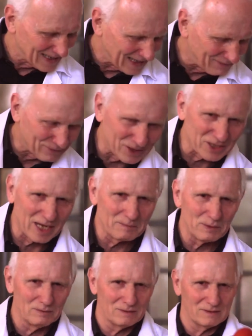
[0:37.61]
and for
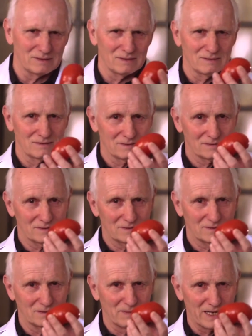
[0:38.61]
example, the
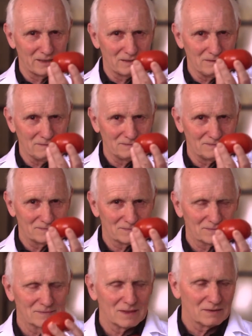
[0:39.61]
tomato,
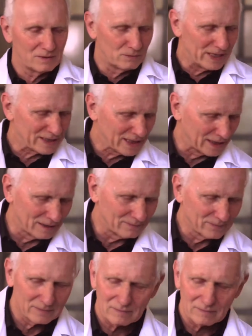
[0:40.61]
the red color.